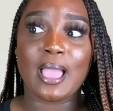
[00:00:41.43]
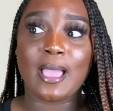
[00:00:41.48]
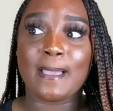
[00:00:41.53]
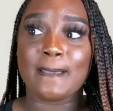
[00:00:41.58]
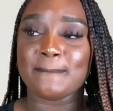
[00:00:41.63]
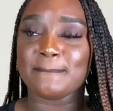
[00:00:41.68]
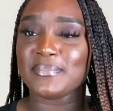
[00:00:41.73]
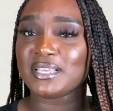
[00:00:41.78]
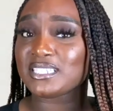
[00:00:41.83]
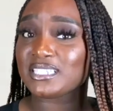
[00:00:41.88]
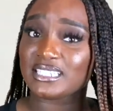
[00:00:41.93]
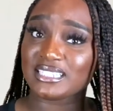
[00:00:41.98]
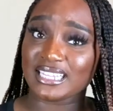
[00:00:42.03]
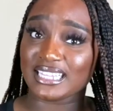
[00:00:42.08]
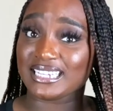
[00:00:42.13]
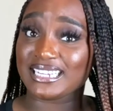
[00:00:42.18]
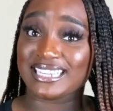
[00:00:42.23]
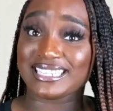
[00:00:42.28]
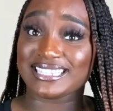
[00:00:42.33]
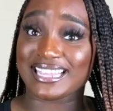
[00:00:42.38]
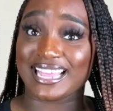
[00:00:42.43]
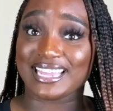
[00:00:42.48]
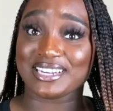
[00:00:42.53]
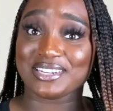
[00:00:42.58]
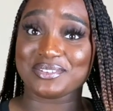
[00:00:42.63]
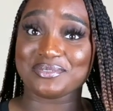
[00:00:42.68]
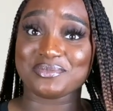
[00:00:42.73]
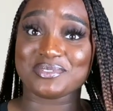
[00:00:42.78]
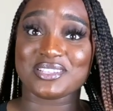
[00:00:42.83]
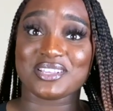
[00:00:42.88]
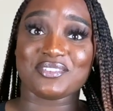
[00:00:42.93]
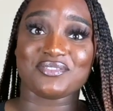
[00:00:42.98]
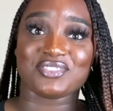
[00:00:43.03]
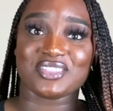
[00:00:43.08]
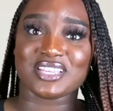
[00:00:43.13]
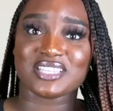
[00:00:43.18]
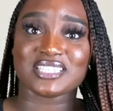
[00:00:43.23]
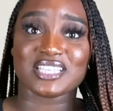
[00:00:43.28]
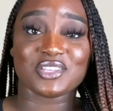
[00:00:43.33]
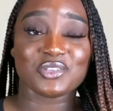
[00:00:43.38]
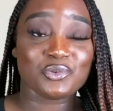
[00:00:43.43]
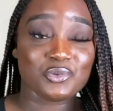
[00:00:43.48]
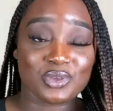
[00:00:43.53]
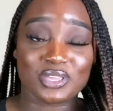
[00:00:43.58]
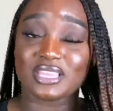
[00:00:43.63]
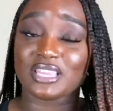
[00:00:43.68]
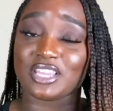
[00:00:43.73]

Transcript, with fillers: miscellaneous items of things that you can get